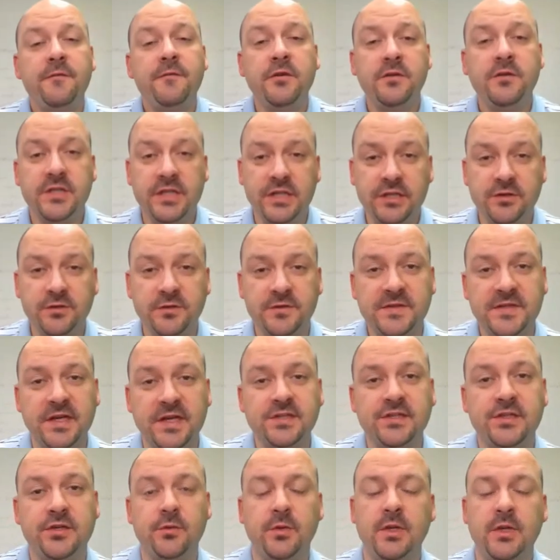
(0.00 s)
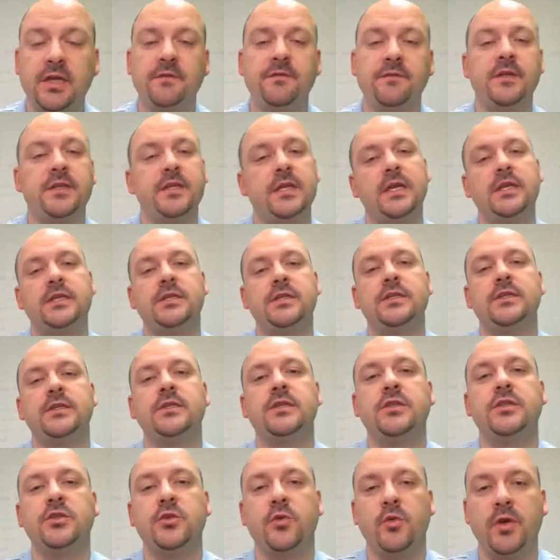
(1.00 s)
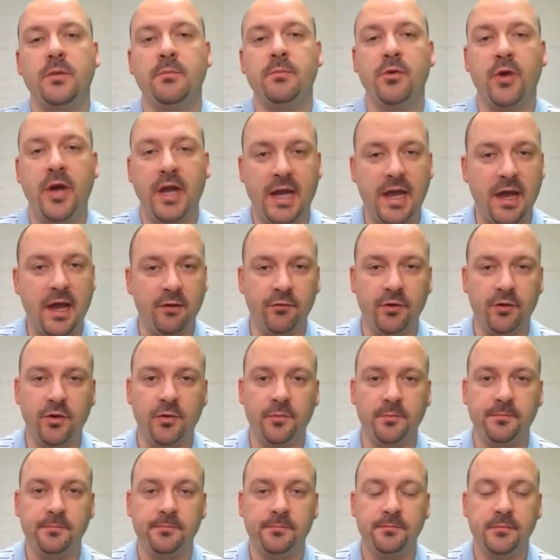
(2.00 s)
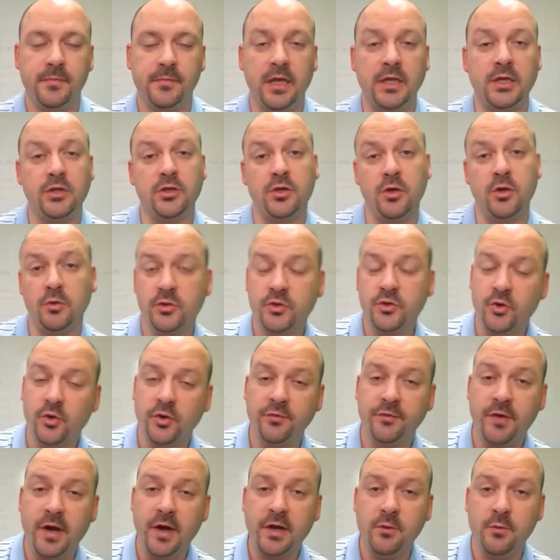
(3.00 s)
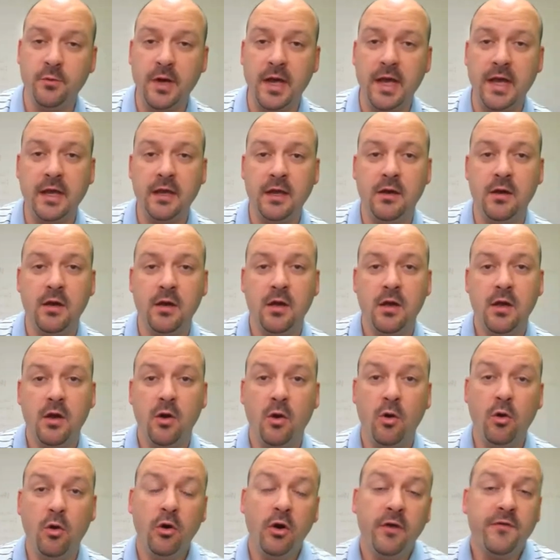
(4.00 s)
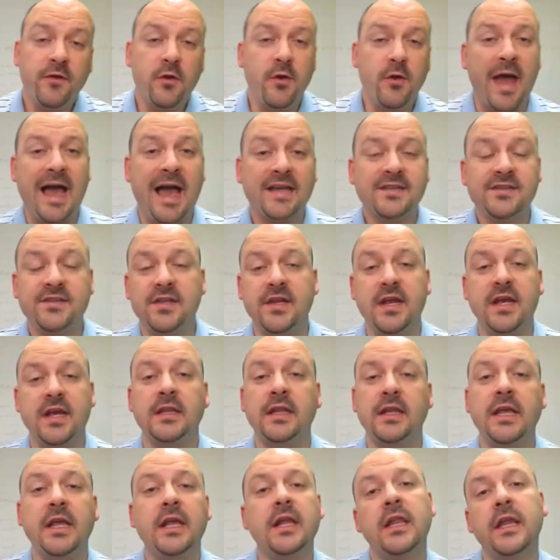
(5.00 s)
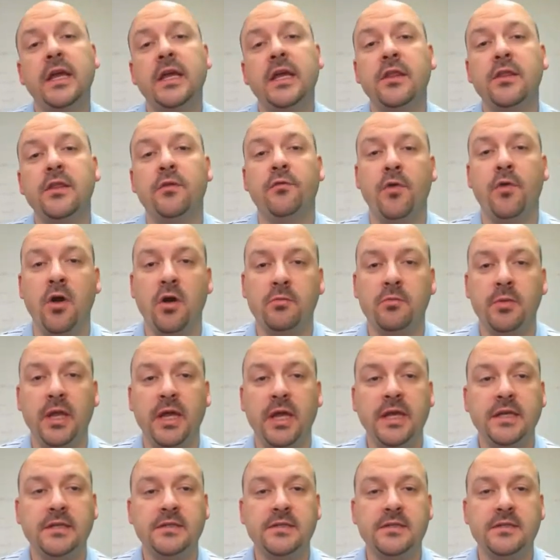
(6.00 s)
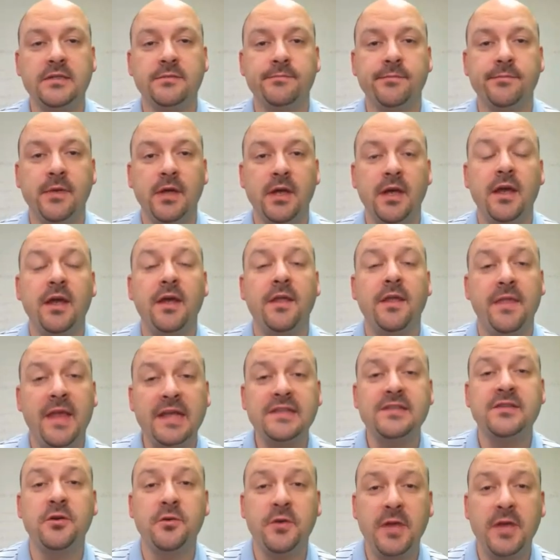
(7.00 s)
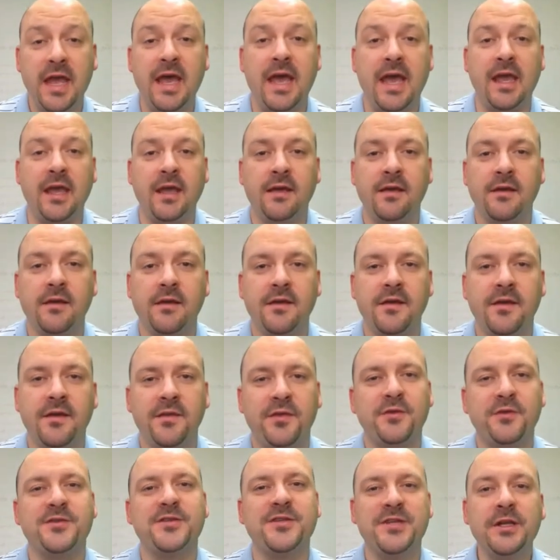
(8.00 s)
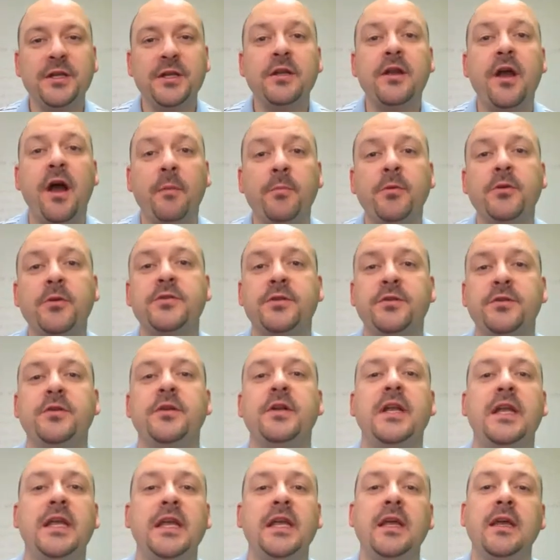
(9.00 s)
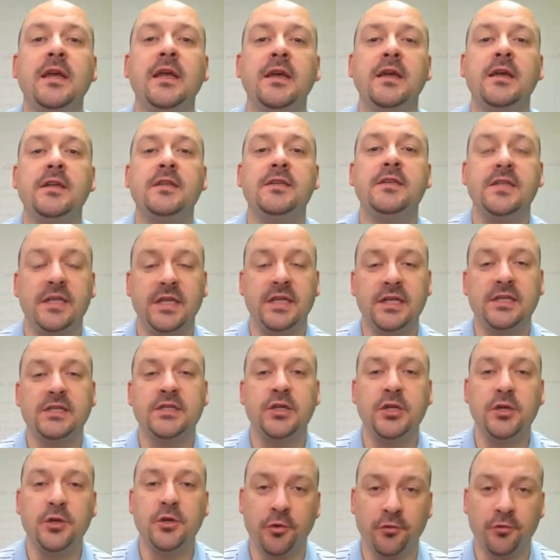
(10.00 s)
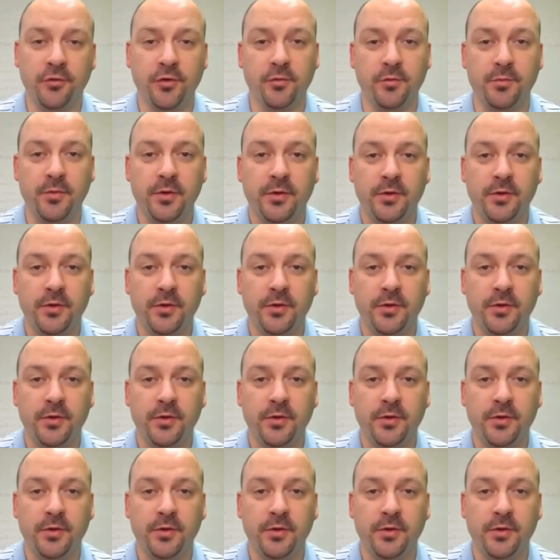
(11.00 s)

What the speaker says: your teacher sends you an invitation to join a breakout room, and you don't join right away, or if you accidentally click in the wrong place, that's okay. There's still an opportunity to get to your group.